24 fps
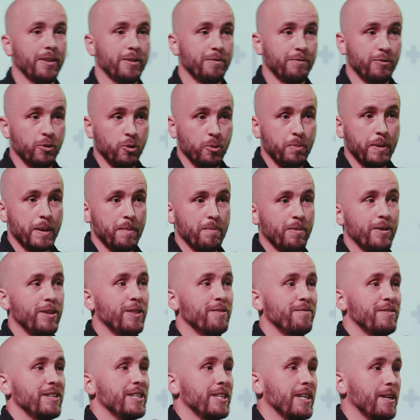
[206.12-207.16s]
are the 4 people in
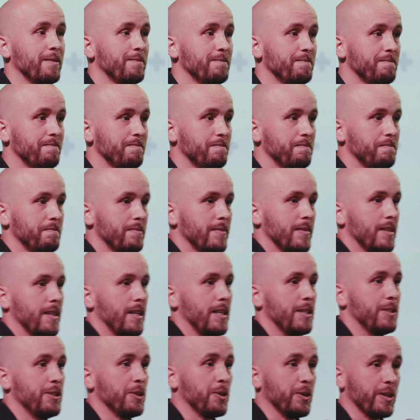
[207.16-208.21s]
the video.
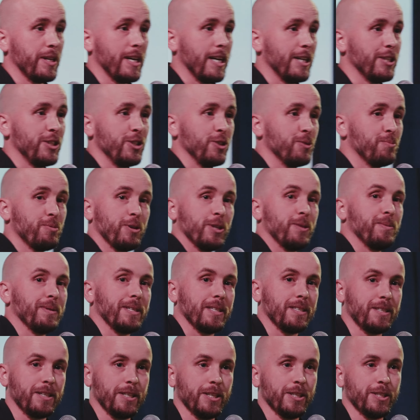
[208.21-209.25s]
It's not engaging your
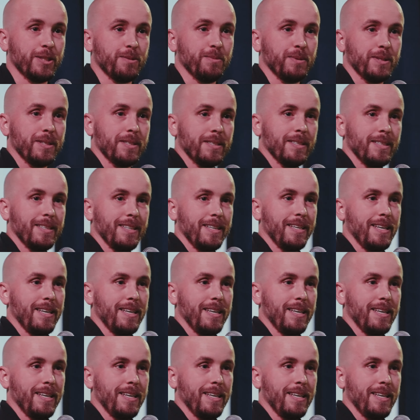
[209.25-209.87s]
prospects and customers.